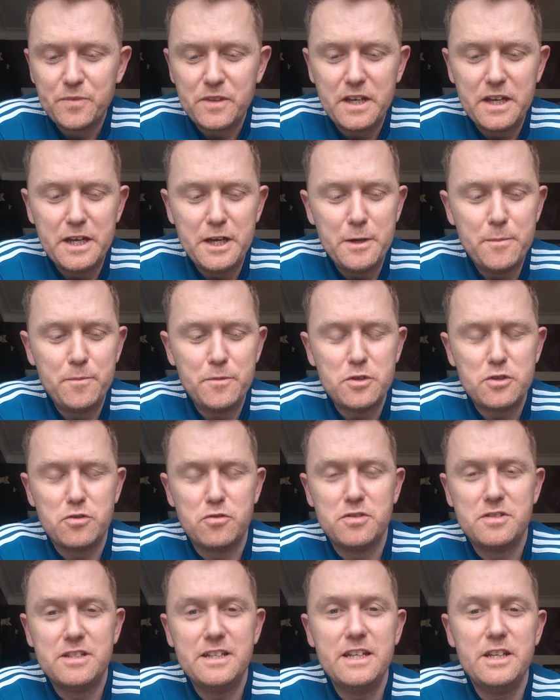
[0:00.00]

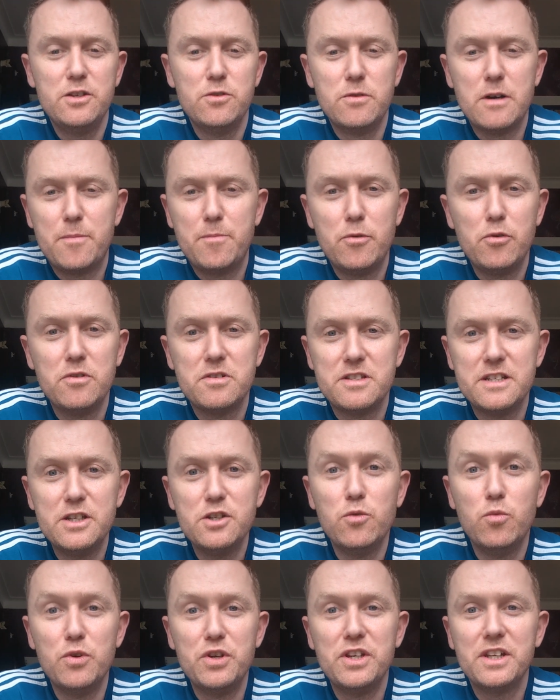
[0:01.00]
So cereal, a bowl of
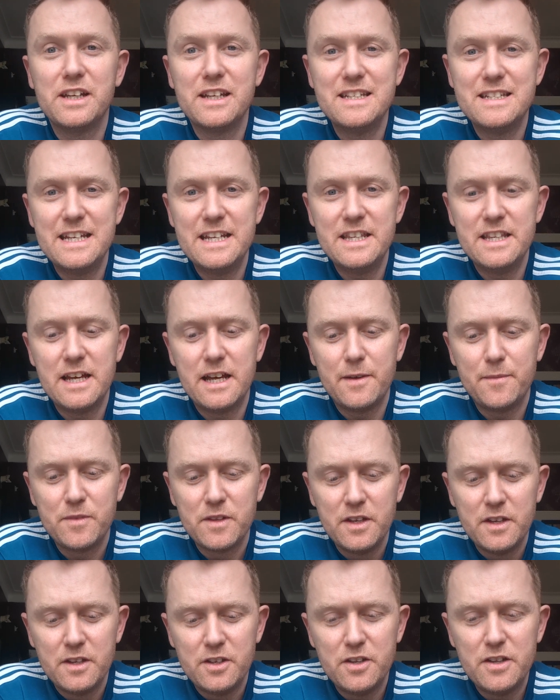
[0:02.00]
cereal wouldn't contain that.
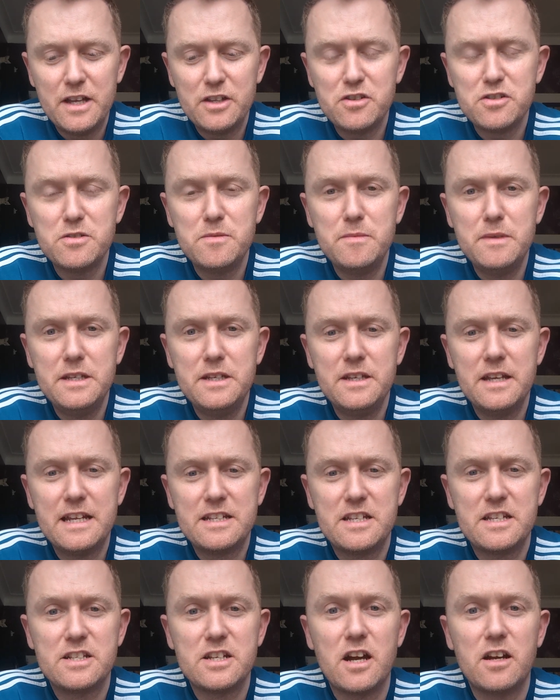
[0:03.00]
Now that doesn't mean
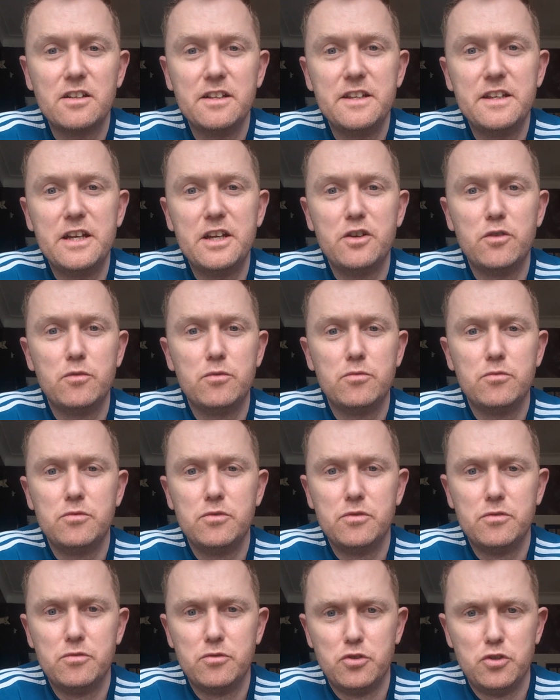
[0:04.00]
necessarily that
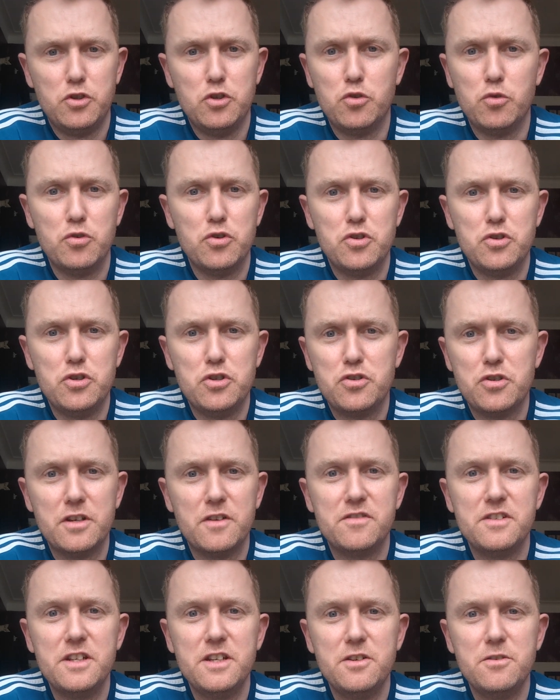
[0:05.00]
you shouldn't
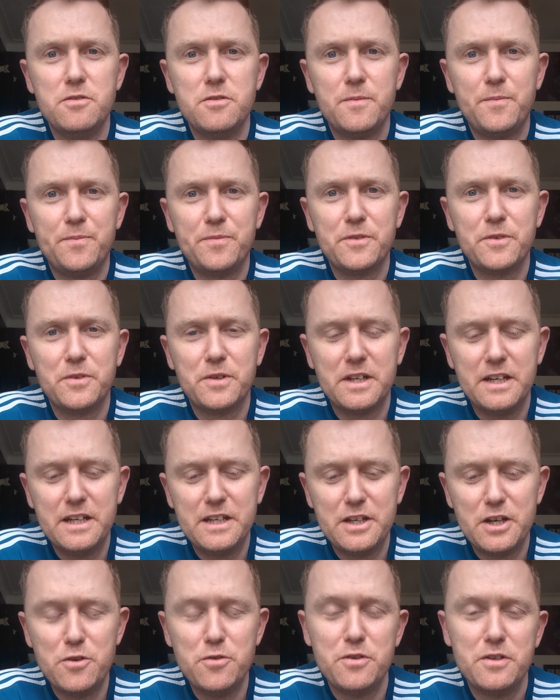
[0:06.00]
have cereal.
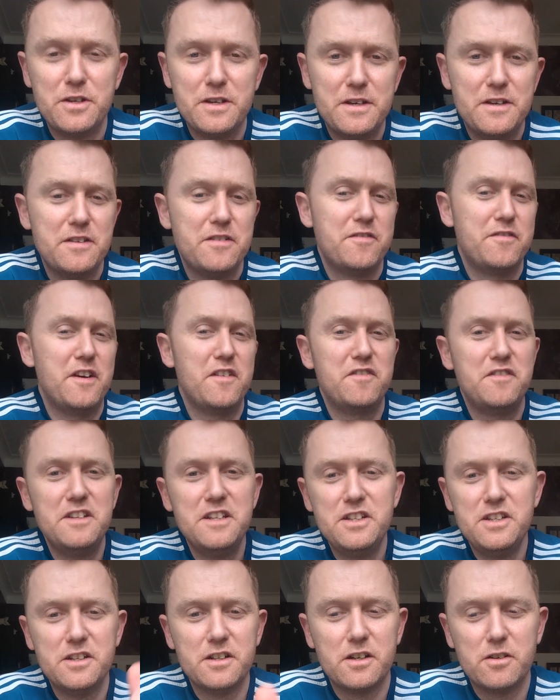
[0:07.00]
Okay, now
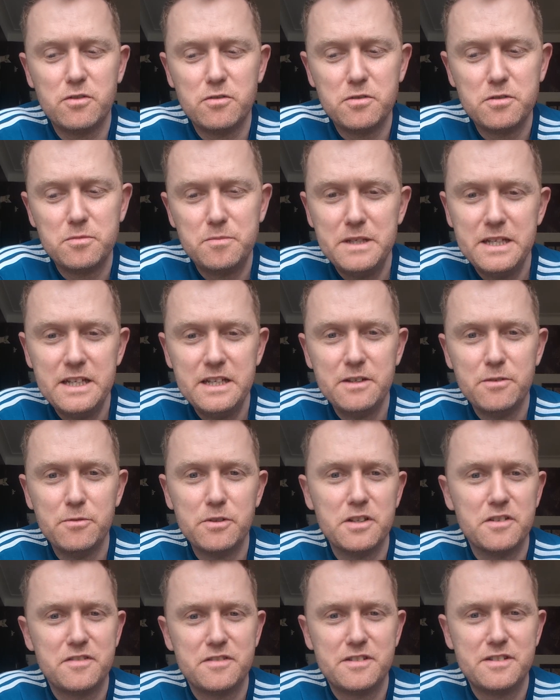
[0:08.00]
15 year ago me
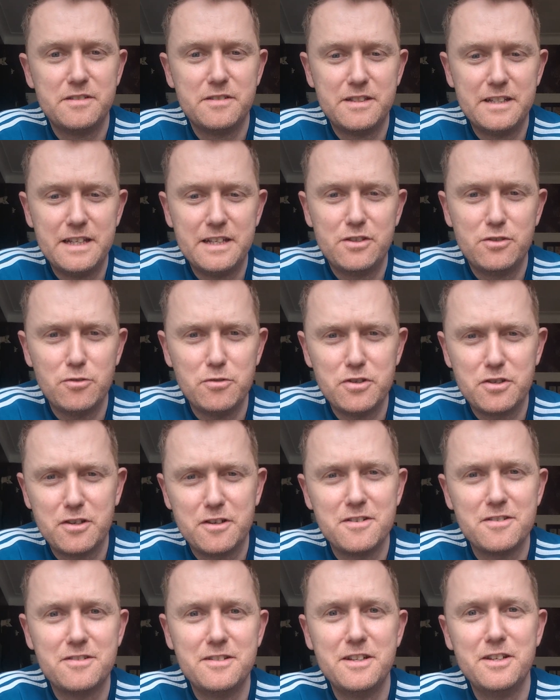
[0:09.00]
would have said don't
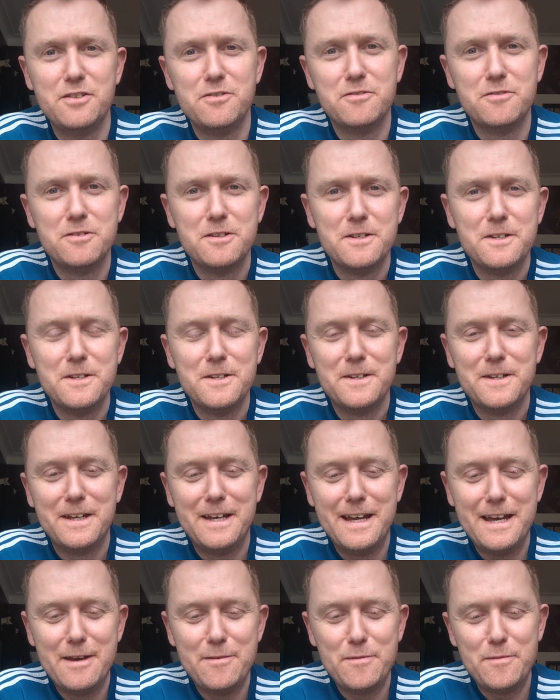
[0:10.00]
touch cereal,
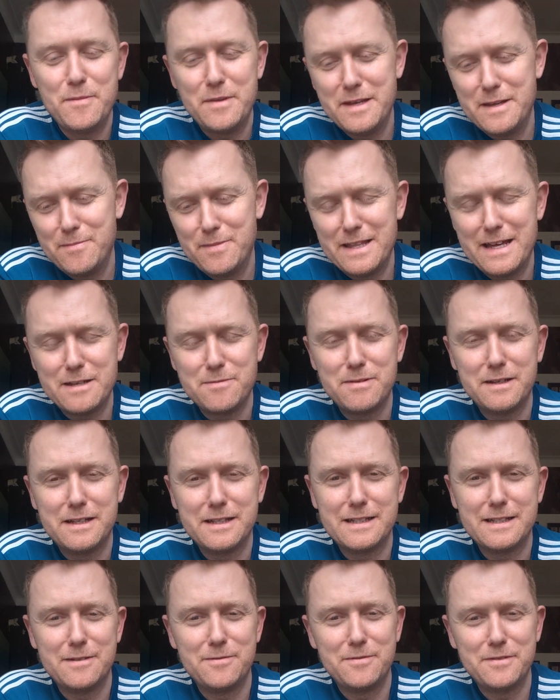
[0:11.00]
but that's
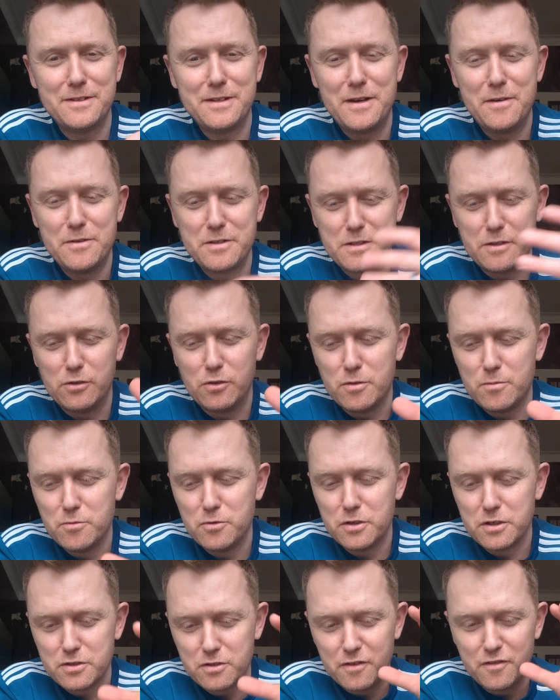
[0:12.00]
because I was a lot
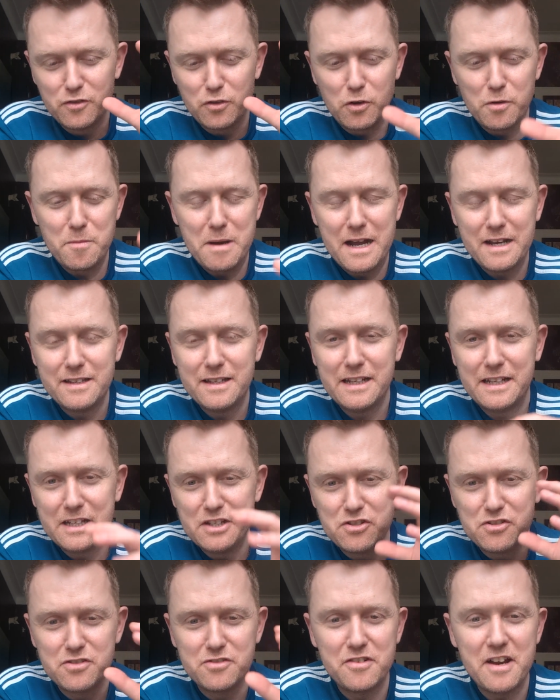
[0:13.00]
more sort of dogmatic
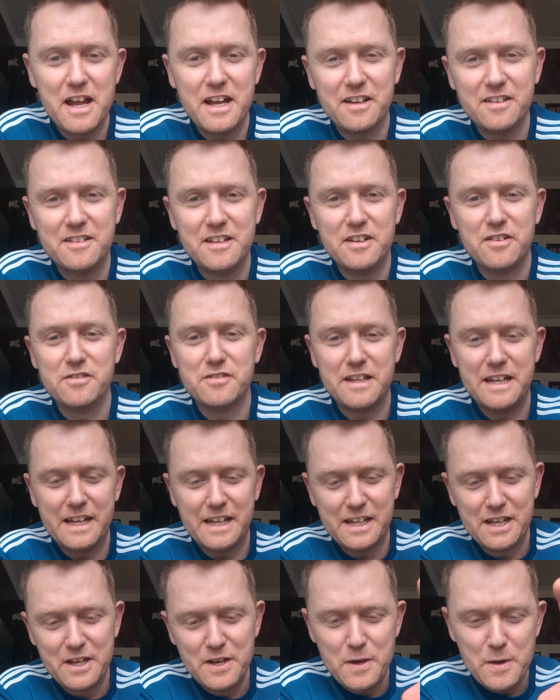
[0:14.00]
and strict, and it was
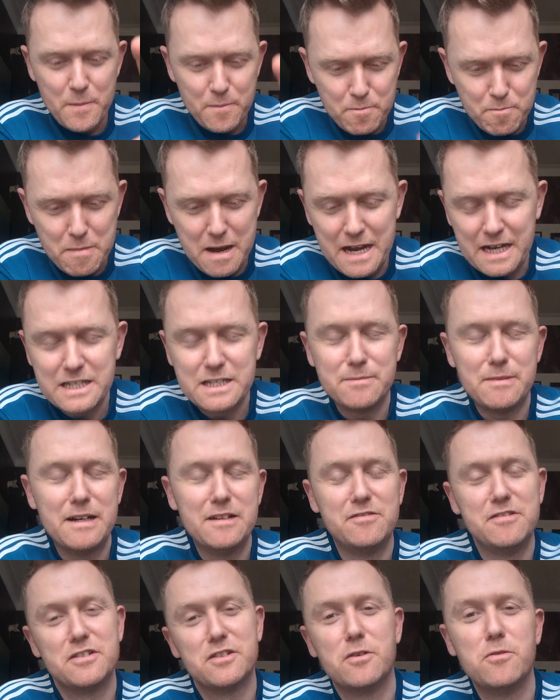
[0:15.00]
like
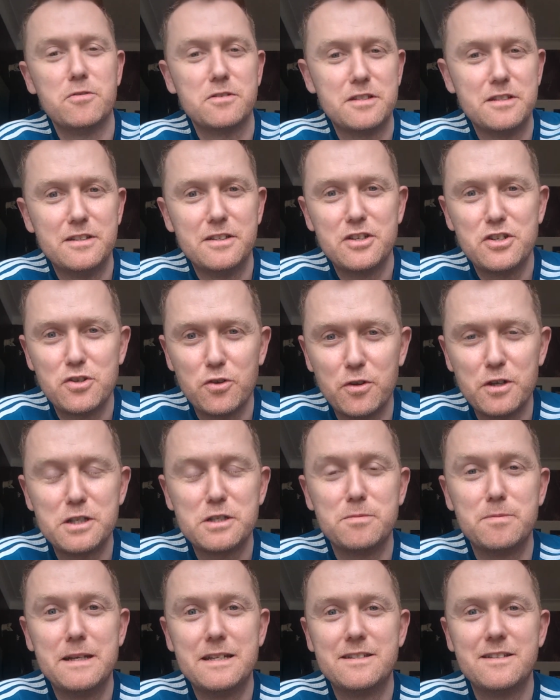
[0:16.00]
maximise results in the
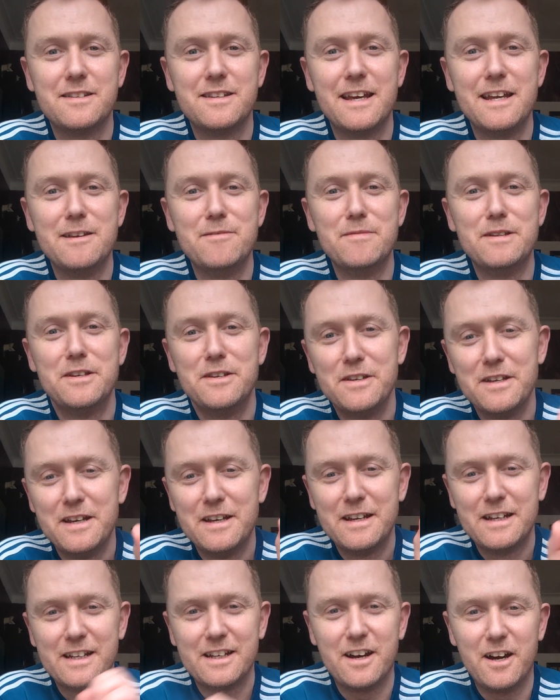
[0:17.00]
shortest space of time and
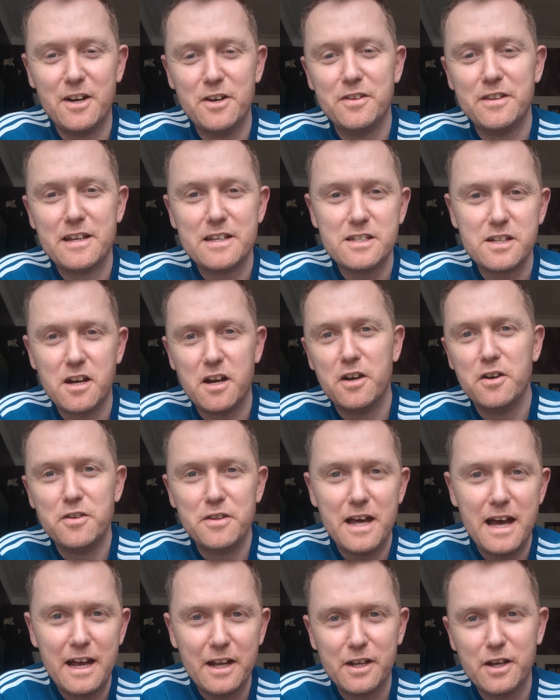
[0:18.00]
cut out this, cut out
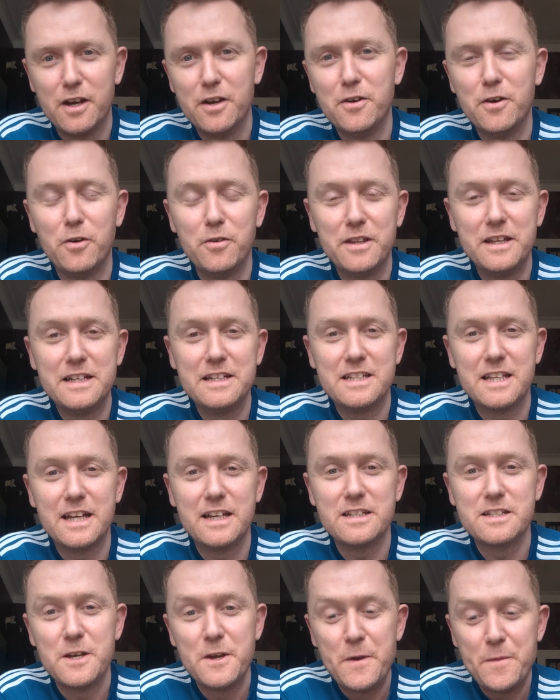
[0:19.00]
that, cut out all these
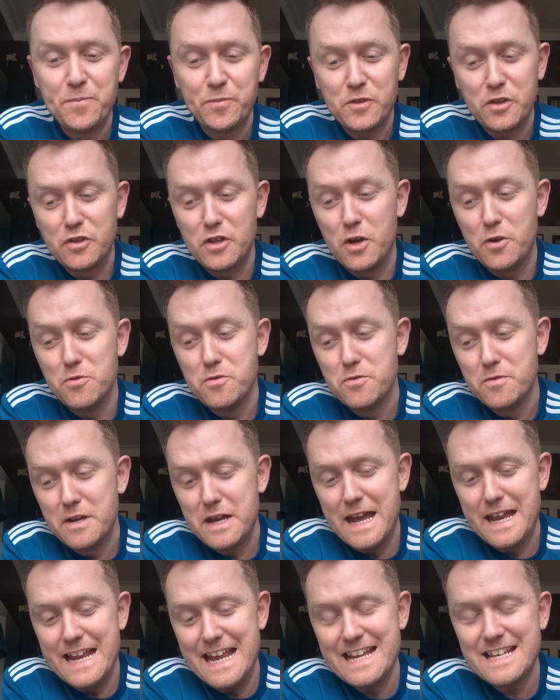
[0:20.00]
things. Now
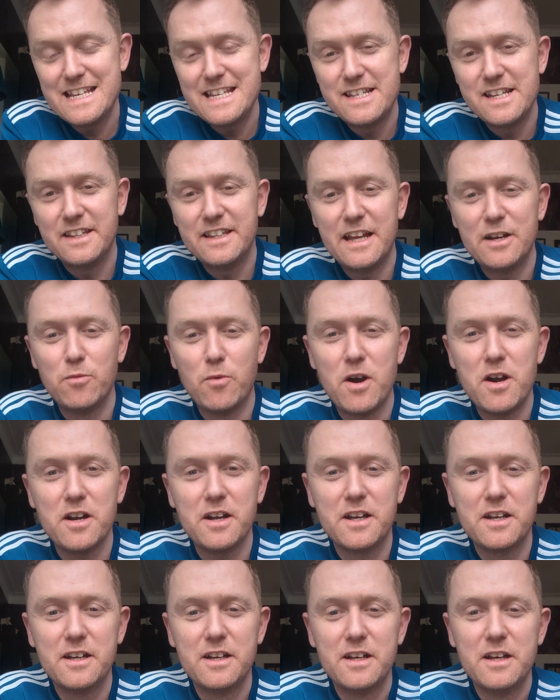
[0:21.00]
in essence it did
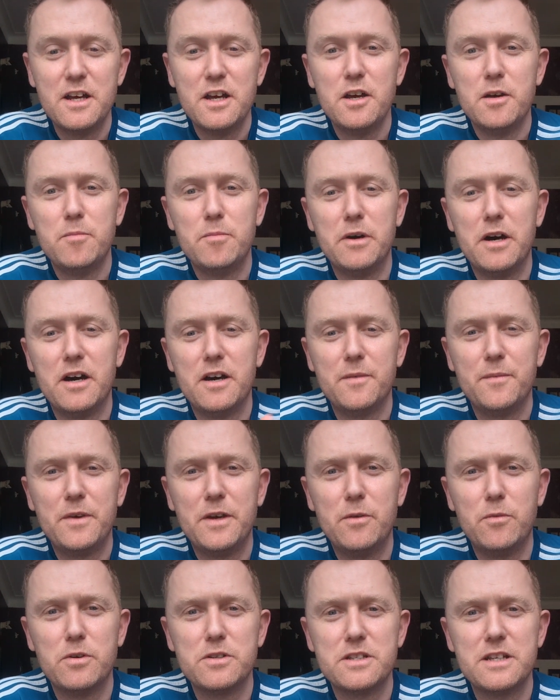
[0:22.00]
work, but
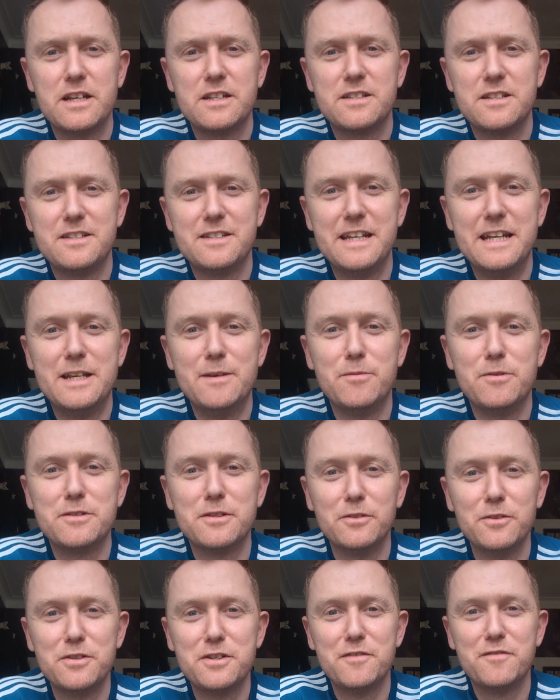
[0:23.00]
it wasn't a sustainable
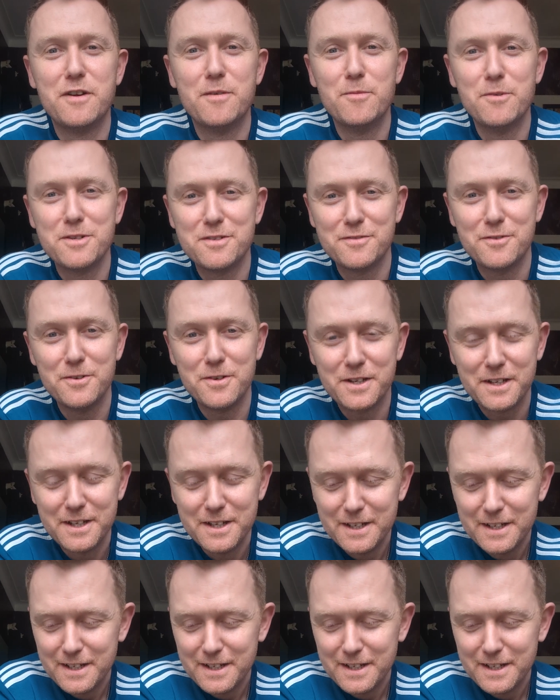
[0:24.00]
solution for most folk.